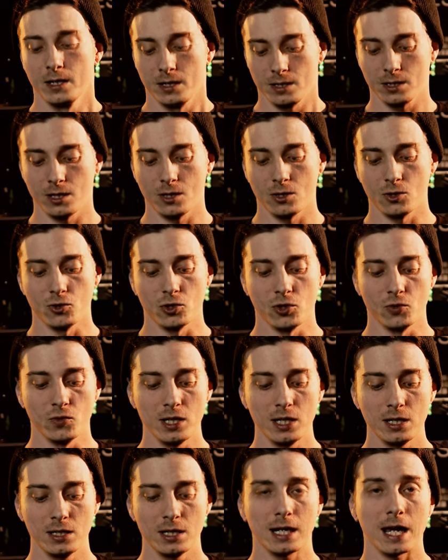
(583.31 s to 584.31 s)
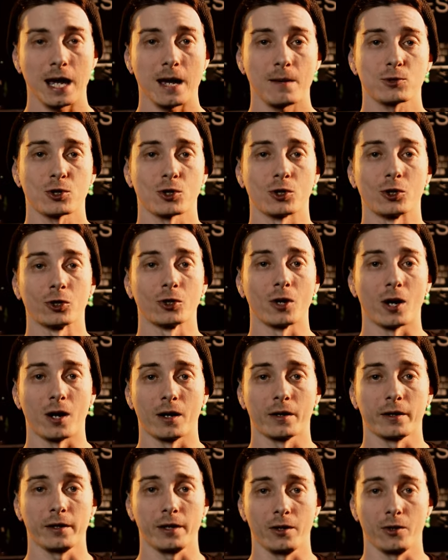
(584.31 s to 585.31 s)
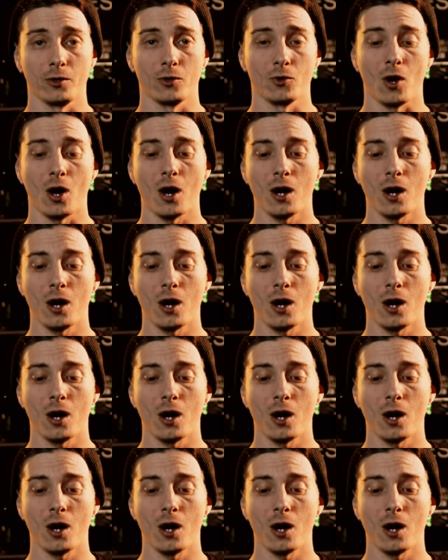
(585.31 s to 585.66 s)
So you need to capture good audio.